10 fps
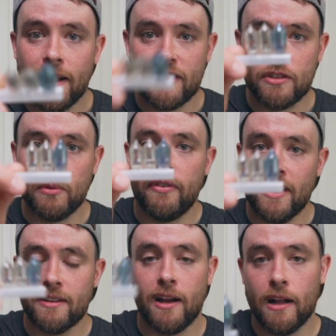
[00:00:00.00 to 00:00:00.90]
It's to
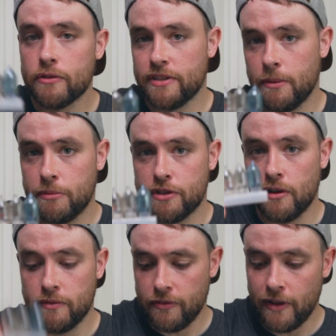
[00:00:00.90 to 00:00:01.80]
affect the color
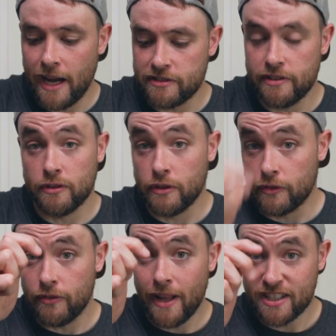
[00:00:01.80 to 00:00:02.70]
temperature of the flash. These are
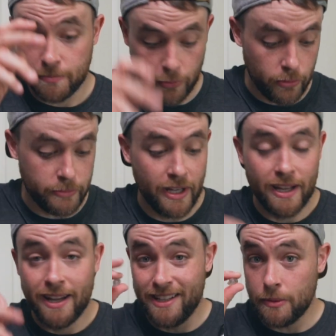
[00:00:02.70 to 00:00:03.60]
little flash bulbs,
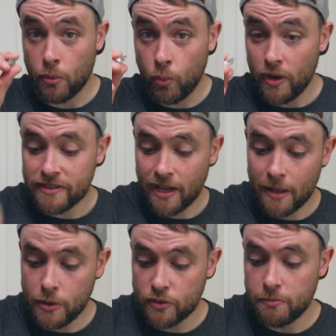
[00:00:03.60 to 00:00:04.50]
and they were
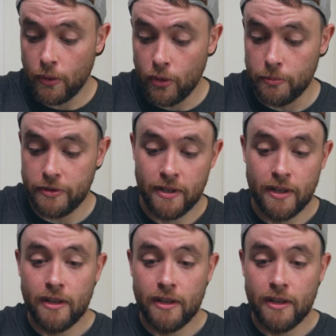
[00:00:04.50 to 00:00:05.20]
one-time use bulbs.